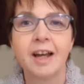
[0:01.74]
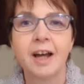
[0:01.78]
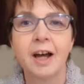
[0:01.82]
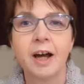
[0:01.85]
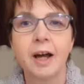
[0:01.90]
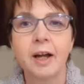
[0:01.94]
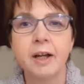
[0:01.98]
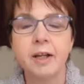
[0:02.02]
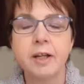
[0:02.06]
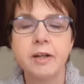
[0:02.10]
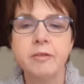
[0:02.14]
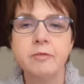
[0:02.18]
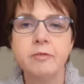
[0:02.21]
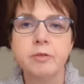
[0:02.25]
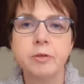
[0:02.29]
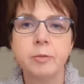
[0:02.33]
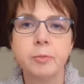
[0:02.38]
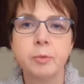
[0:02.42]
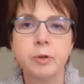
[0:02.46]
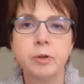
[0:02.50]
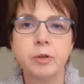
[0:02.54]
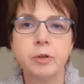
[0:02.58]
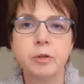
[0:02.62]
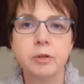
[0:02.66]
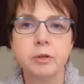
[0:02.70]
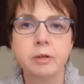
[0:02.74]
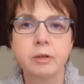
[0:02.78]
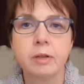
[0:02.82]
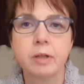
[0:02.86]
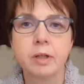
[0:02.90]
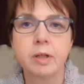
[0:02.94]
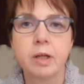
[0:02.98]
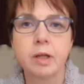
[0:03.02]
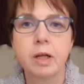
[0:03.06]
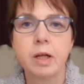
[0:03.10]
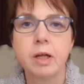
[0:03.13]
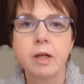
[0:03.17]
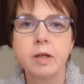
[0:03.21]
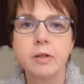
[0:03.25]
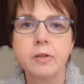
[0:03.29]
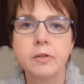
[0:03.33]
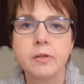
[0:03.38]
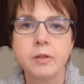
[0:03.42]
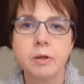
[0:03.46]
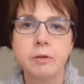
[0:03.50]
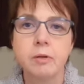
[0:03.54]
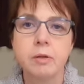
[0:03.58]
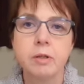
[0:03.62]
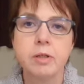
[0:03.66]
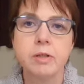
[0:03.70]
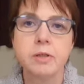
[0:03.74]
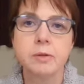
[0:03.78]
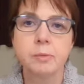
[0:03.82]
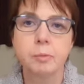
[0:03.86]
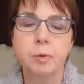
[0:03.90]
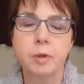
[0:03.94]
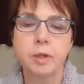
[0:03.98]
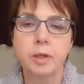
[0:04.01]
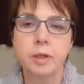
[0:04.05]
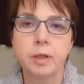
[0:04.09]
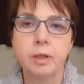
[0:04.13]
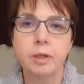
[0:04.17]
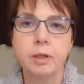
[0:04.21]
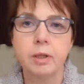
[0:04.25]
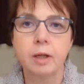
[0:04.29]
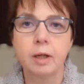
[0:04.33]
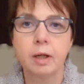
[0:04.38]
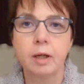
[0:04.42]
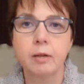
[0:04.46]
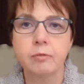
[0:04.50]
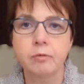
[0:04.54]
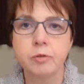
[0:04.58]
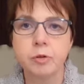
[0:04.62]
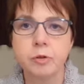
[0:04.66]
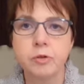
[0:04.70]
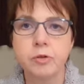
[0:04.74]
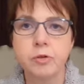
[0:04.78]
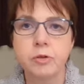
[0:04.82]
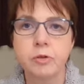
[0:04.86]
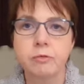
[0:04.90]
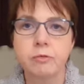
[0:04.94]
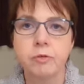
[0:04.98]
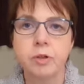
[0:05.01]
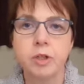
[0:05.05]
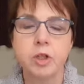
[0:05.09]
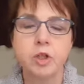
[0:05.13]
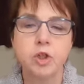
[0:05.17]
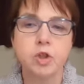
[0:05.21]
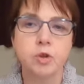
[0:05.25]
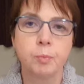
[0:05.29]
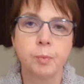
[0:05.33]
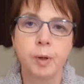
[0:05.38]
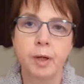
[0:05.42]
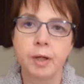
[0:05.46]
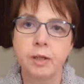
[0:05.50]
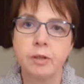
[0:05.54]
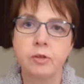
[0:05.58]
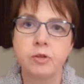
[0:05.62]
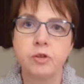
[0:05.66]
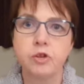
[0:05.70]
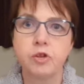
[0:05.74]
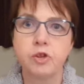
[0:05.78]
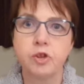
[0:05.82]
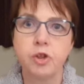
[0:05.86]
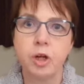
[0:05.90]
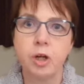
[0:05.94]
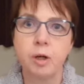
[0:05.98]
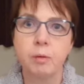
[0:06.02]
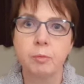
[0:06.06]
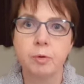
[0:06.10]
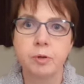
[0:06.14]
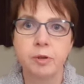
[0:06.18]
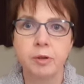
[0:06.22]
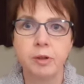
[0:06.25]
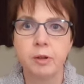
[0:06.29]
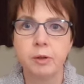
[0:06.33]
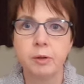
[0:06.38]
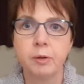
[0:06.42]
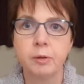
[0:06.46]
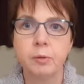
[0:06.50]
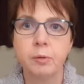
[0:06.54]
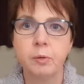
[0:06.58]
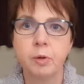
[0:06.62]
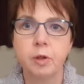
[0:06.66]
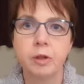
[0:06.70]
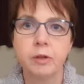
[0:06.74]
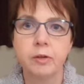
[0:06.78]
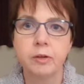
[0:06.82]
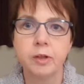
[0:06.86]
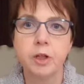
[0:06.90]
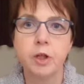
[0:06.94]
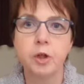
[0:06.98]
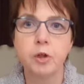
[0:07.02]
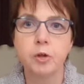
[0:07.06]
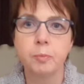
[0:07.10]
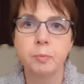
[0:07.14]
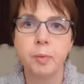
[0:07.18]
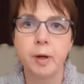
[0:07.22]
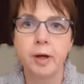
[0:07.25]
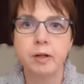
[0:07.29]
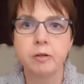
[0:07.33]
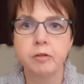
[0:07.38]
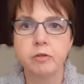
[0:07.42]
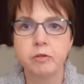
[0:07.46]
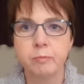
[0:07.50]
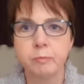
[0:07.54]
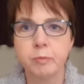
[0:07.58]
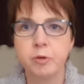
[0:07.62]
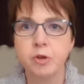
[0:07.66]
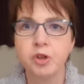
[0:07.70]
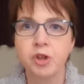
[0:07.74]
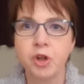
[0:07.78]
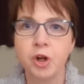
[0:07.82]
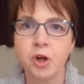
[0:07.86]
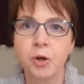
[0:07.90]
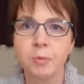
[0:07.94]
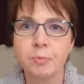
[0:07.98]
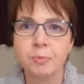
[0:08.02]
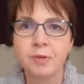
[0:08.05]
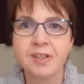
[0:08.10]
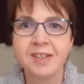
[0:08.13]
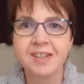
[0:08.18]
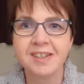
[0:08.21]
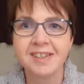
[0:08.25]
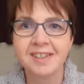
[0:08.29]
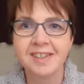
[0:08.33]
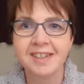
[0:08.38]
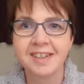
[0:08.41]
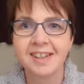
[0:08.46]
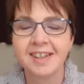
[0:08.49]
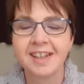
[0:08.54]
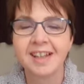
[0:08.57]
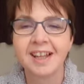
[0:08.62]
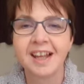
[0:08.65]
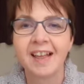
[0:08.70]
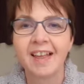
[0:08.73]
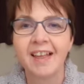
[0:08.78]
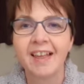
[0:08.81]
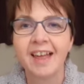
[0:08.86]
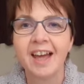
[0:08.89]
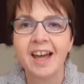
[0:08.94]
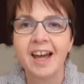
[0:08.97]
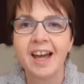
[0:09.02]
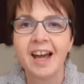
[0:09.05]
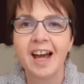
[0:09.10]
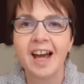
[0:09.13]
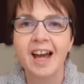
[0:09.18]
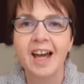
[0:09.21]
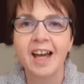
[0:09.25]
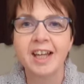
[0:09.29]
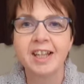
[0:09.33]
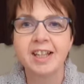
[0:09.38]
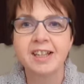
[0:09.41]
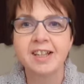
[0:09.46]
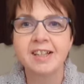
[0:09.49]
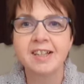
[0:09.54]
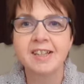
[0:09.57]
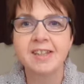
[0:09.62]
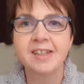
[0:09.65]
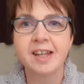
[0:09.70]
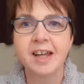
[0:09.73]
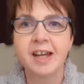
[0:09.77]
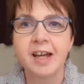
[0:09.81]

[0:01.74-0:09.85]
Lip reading: Hi everyone. So this week I've got a finished make to share with you, the unpair of pyjamas, and